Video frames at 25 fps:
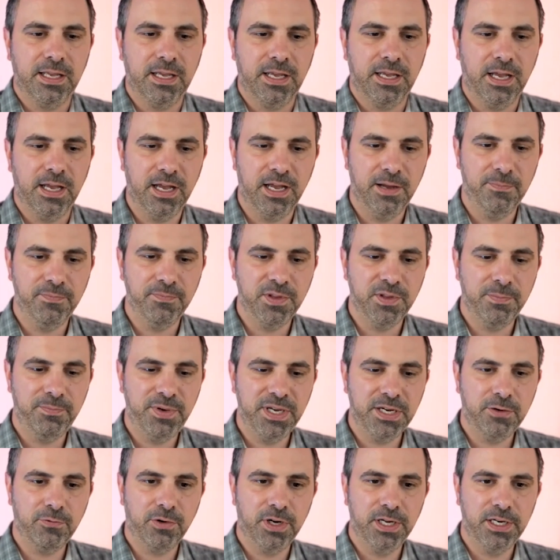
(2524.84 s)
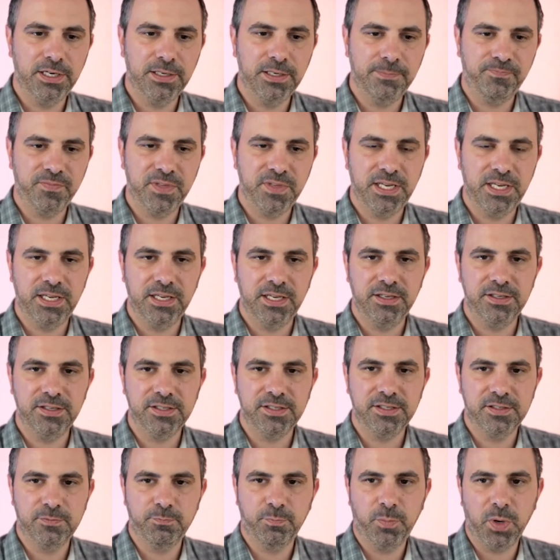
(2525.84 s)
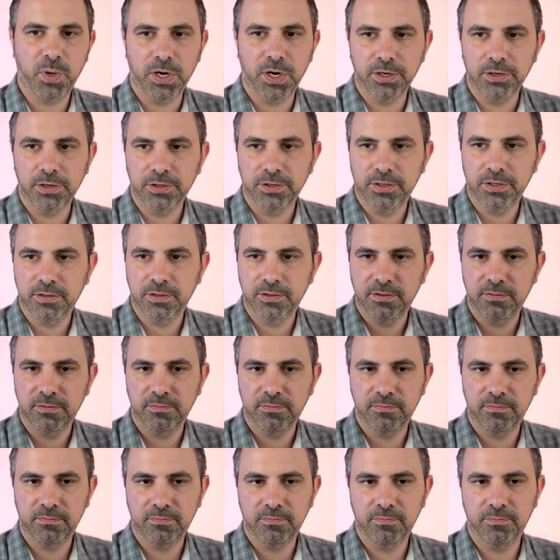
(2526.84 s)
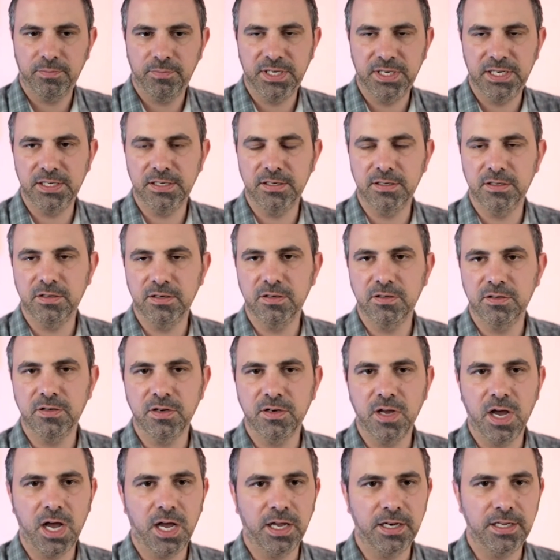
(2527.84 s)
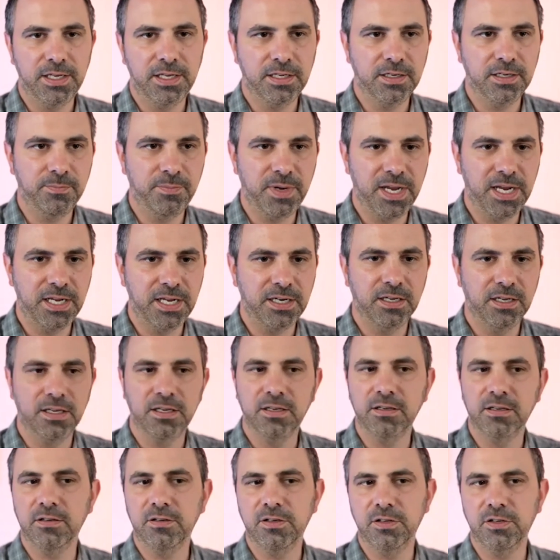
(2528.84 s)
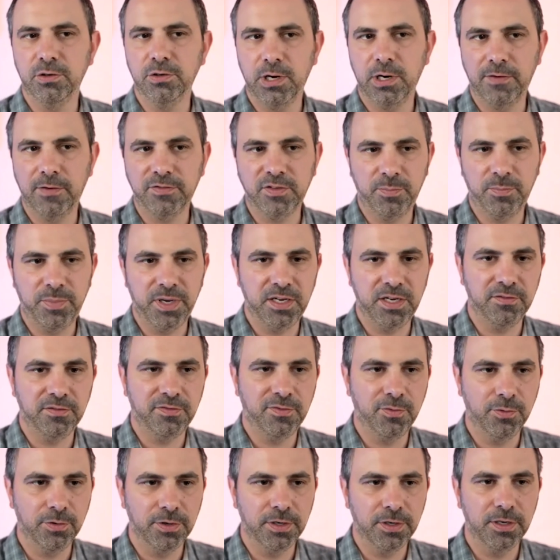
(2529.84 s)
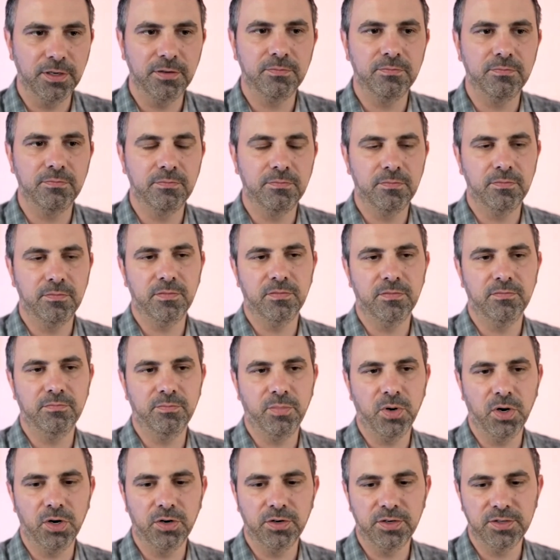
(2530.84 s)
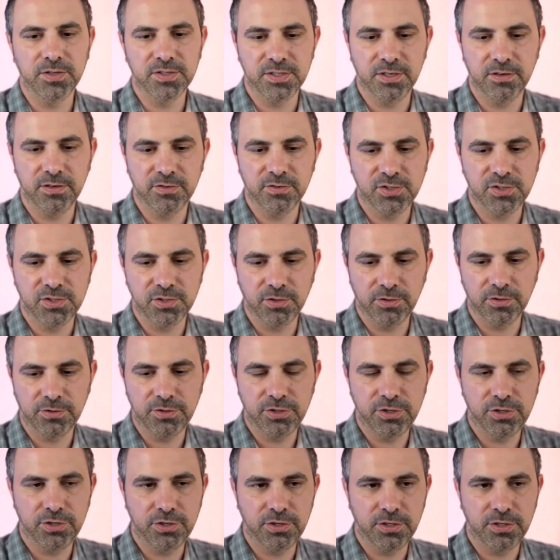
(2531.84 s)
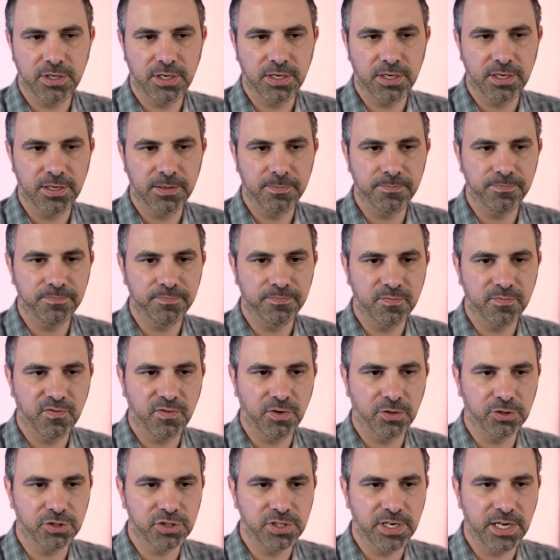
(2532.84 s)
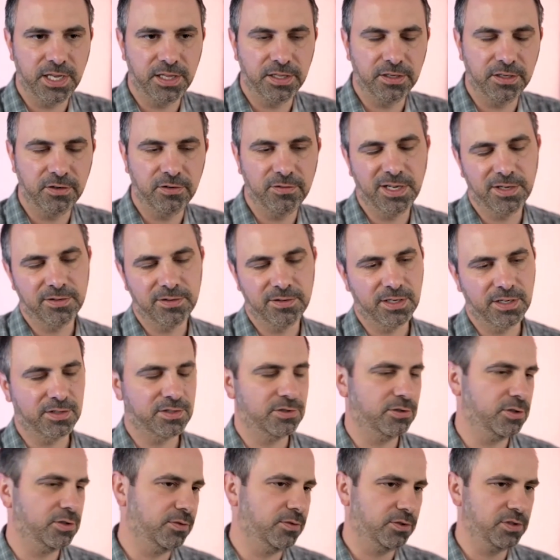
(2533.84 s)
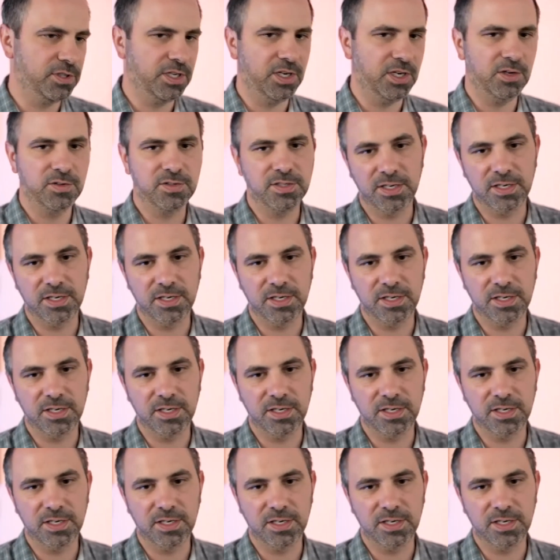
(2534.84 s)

The big one is Bard being not in a beta. You don't have to pay for it. Bard is their search functionality, or not search functionality.